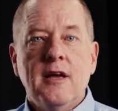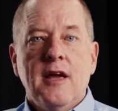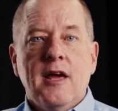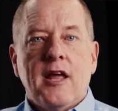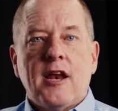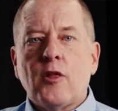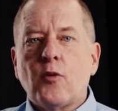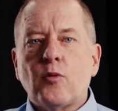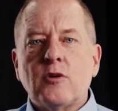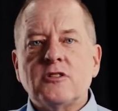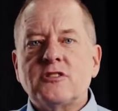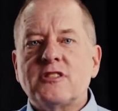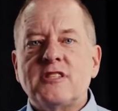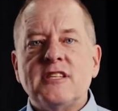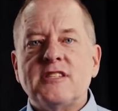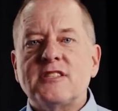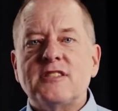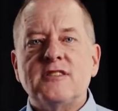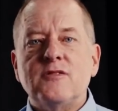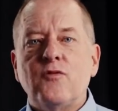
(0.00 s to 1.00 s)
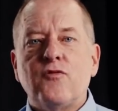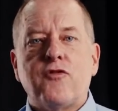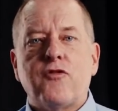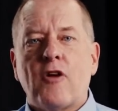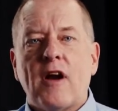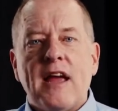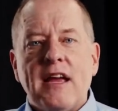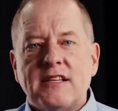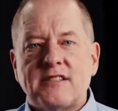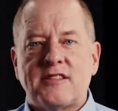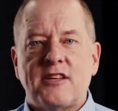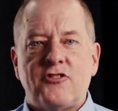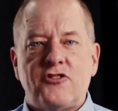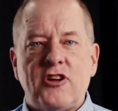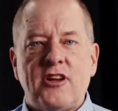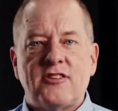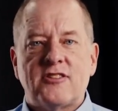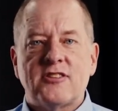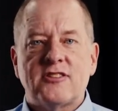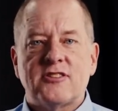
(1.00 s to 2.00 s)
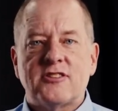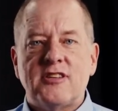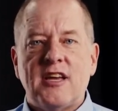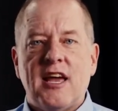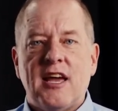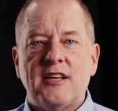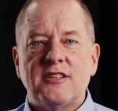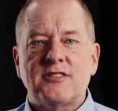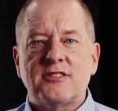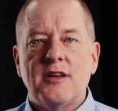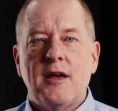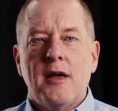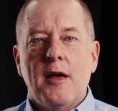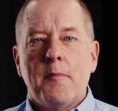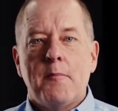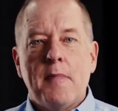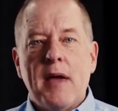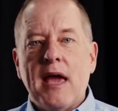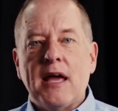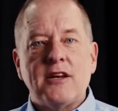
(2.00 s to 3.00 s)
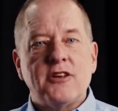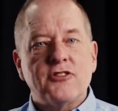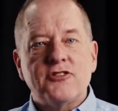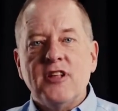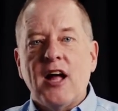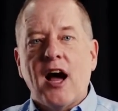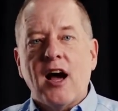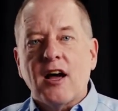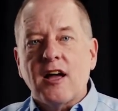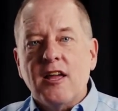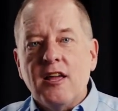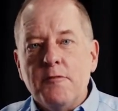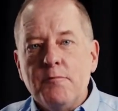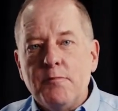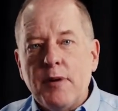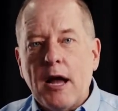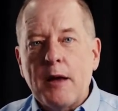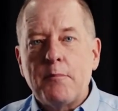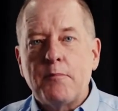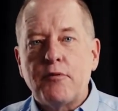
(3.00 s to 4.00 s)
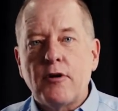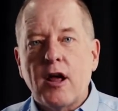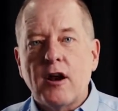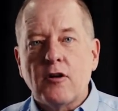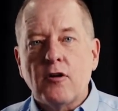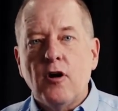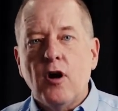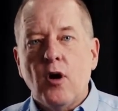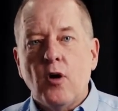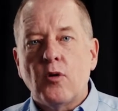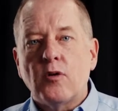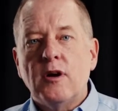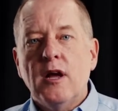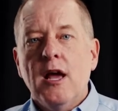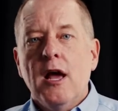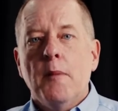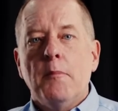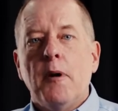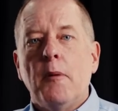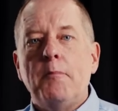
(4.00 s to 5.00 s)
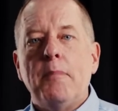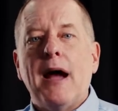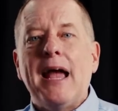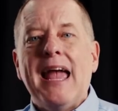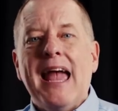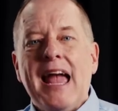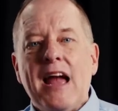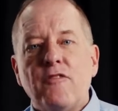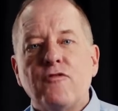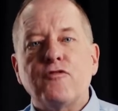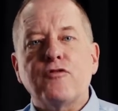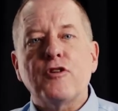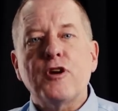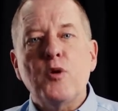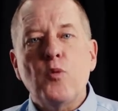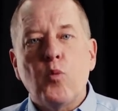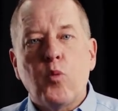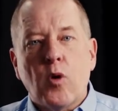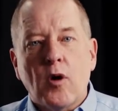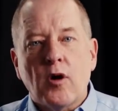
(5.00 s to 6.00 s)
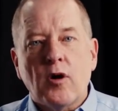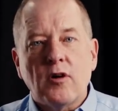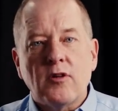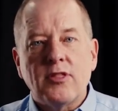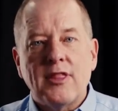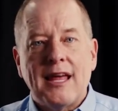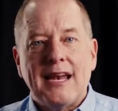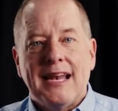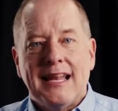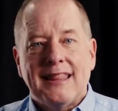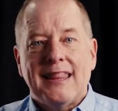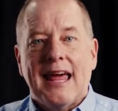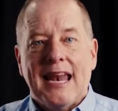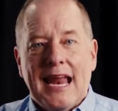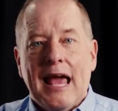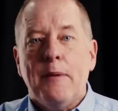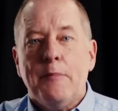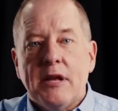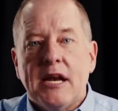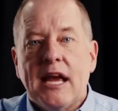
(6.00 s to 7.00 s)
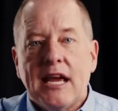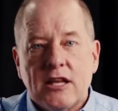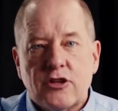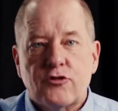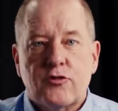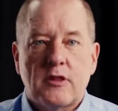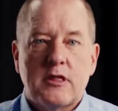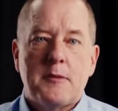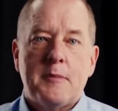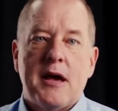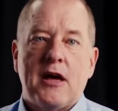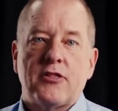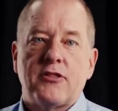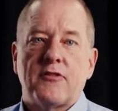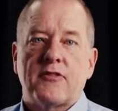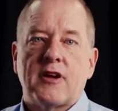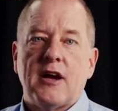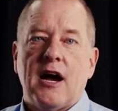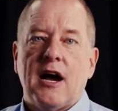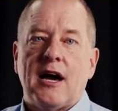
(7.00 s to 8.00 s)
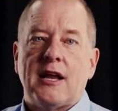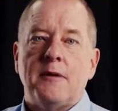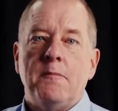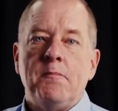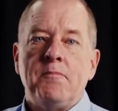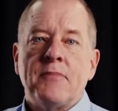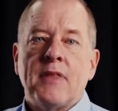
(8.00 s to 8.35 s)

In other words, this phrase that Jesus says Man does not live by bread alone, but by every word that, that emanates from the mouth of God,